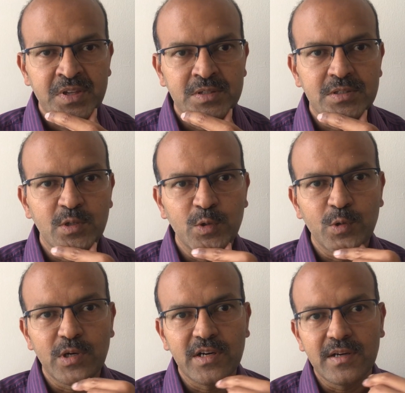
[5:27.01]

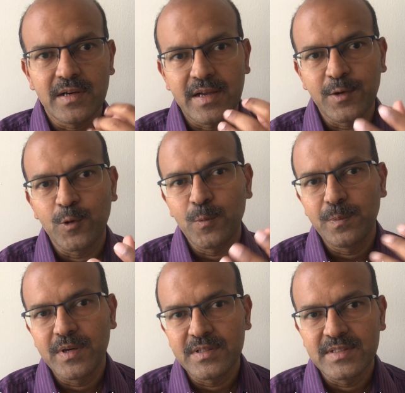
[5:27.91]
So I hope
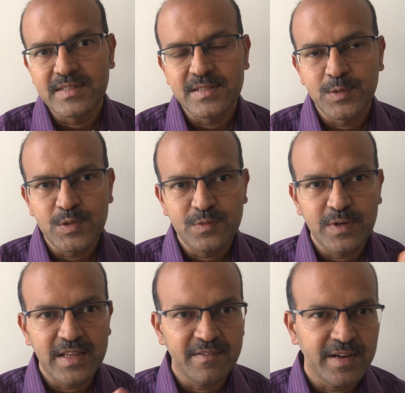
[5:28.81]
this is
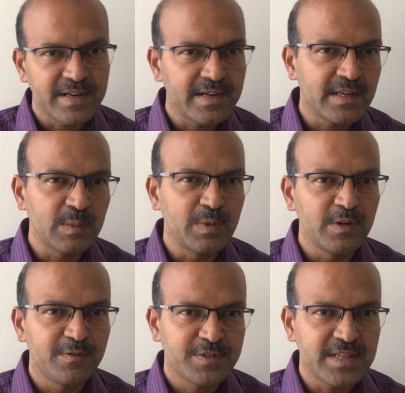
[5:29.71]
useful. I've added a couple
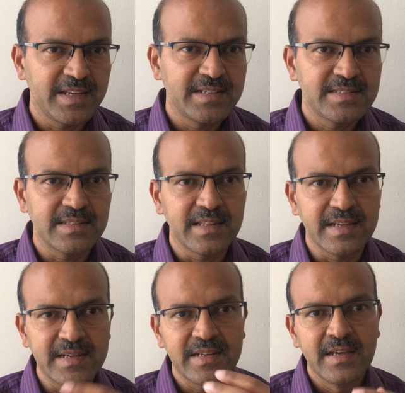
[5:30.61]
of slides in the
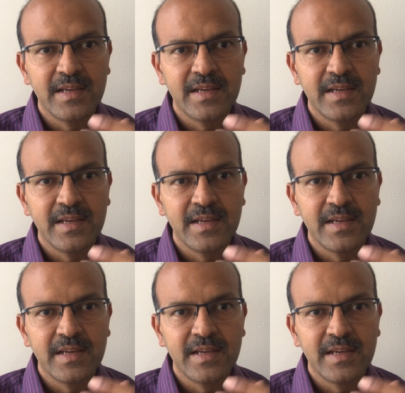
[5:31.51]
end